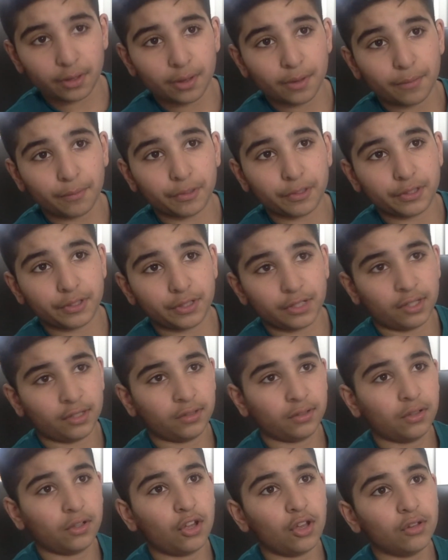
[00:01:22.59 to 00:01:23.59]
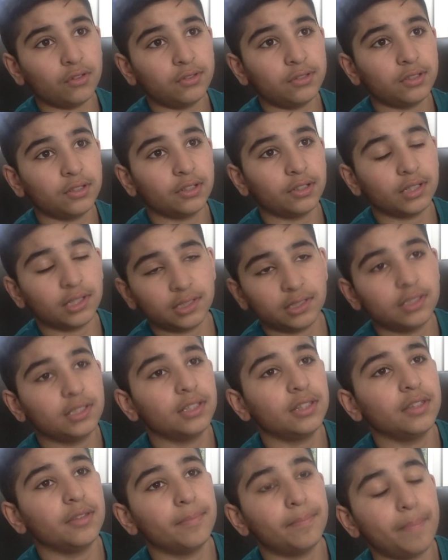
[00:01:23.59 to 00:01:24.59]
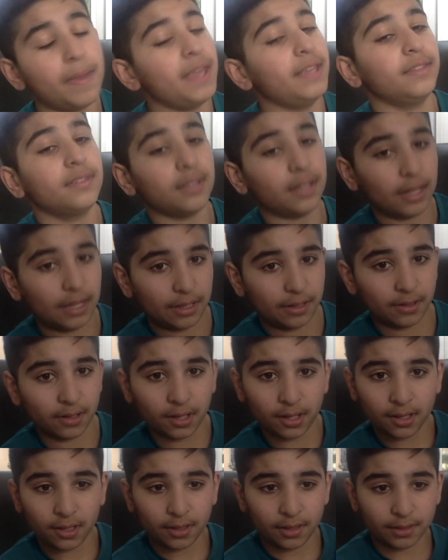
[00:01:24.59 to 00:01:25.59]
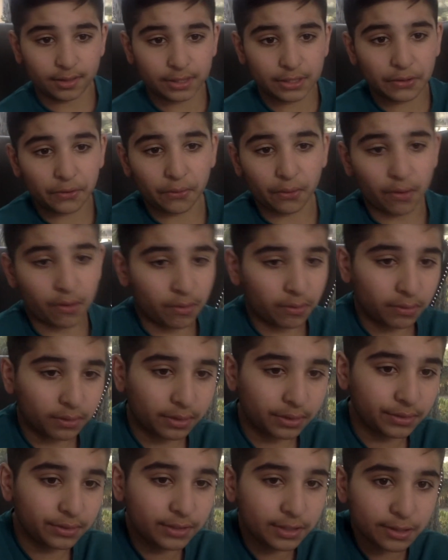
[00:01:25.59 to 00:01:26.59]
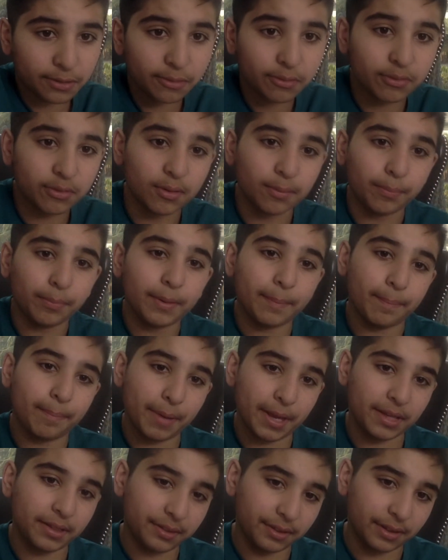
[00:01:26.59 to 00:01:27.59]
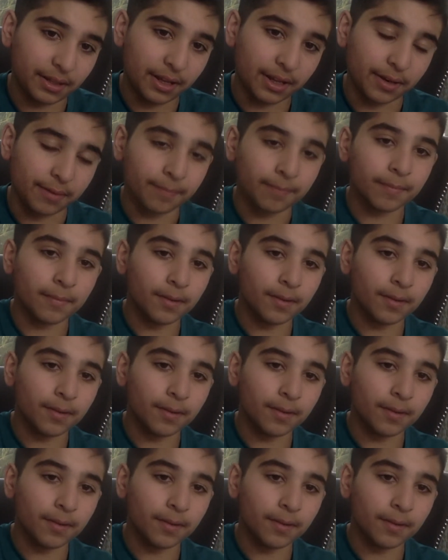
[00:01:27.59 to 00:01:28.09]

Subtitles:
which is closer to the baseline 0, because 0 is the blip baseline.